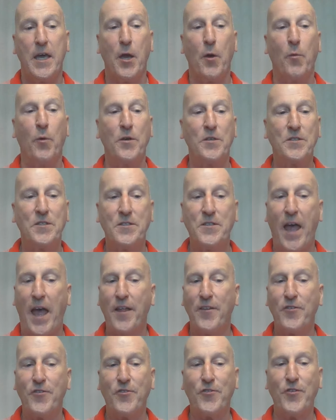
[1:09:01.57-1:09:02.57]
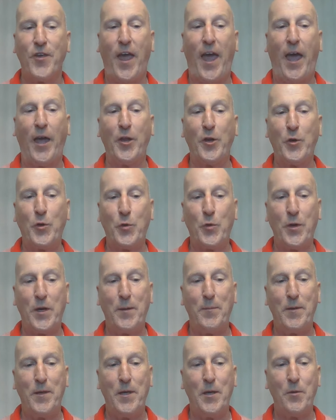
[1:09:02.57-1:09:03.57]
It was dense and
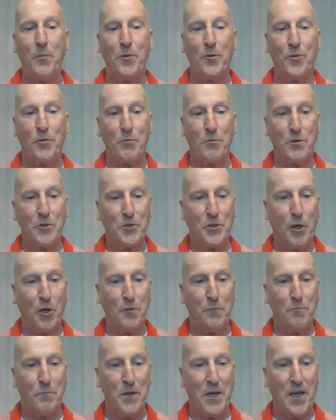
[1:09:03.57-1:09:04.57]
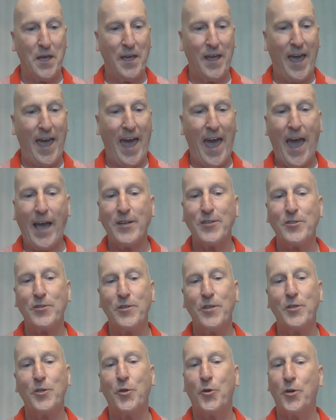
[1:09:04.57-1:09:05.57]
creamy, with the result being
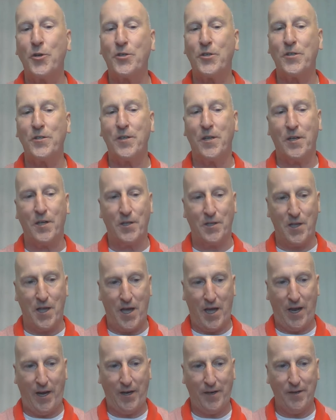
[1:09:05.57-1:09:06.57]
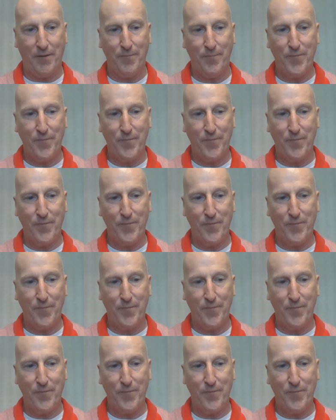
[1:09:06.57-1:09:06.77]
excellent cushion and glide.